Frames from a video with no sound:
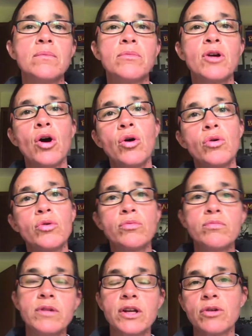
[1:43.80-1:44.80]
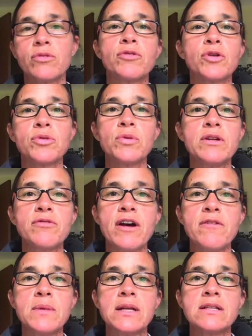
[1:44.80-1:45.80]
go, for 3 to
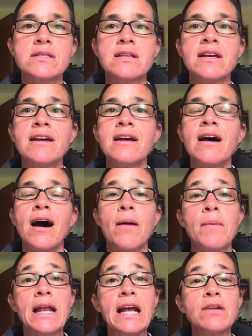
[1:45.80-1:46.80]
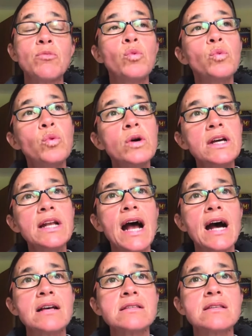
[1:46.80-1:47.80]
5 minutes. And I would
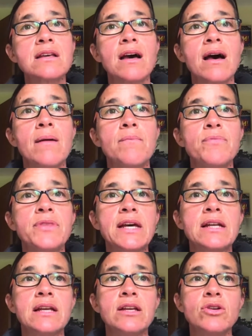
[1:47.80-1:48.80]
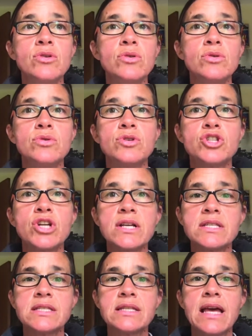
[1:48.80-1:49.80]
ask that you
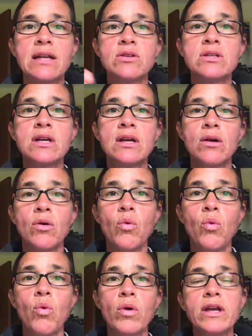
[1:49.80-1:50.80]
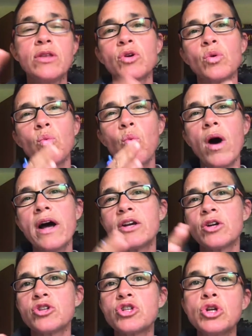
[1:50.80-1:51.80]
just send either 1
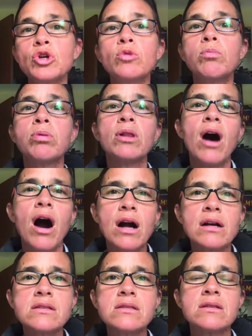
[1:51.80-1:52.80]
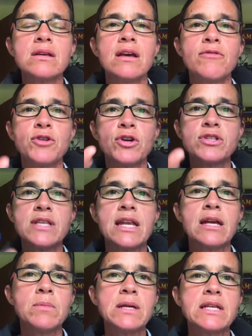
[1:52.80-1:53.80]
or 2 blocks if you're
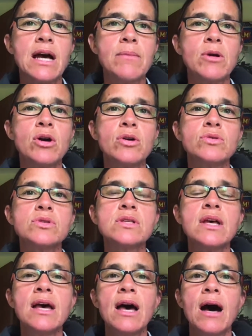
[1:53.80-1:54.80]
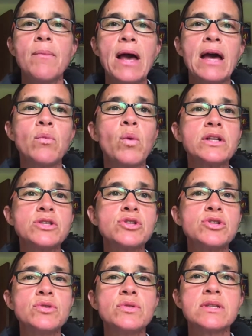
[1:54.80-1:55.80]
sending me time codes. I had one
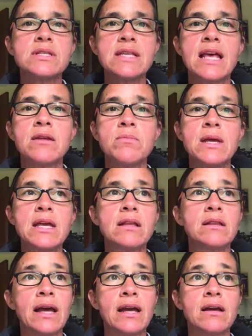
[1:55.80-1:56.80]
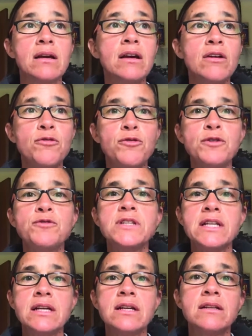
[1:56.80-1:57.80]
student send me like
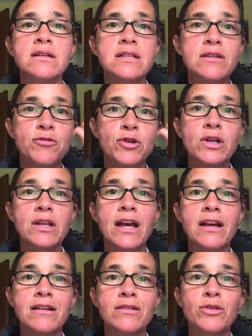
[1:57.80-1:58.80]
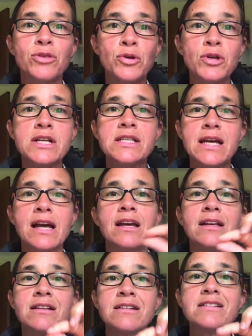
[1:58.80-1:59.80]
15 different
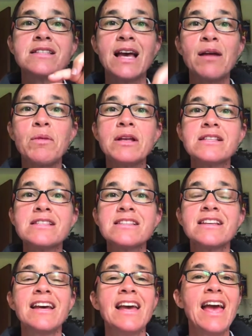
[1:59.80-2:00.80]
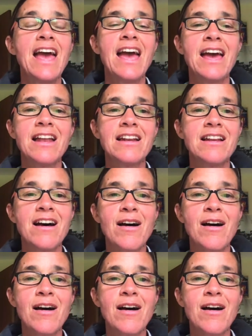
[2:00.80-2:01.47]
30-second segments, and